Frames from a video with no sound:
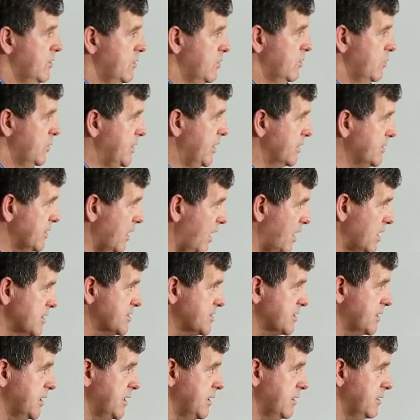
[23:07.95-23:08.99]
We're not
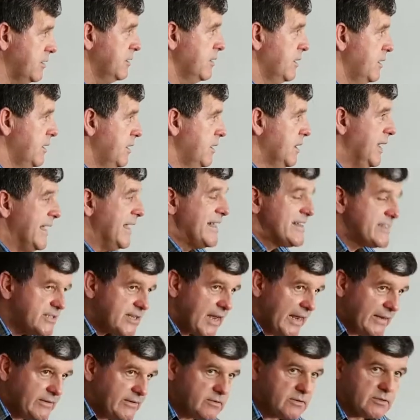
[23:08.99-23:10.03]
asking a
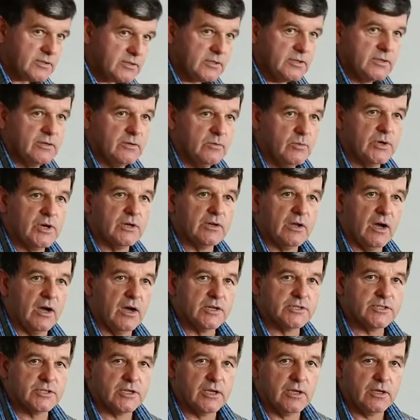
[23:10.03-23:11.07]
cent, we're not
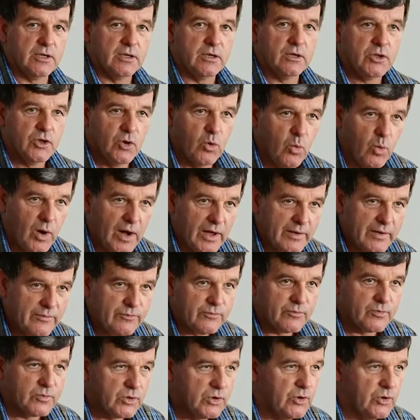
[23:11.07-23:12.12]
asking your wife,
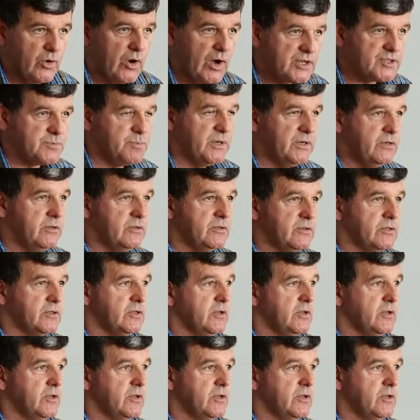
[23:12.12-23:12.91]
or your husband,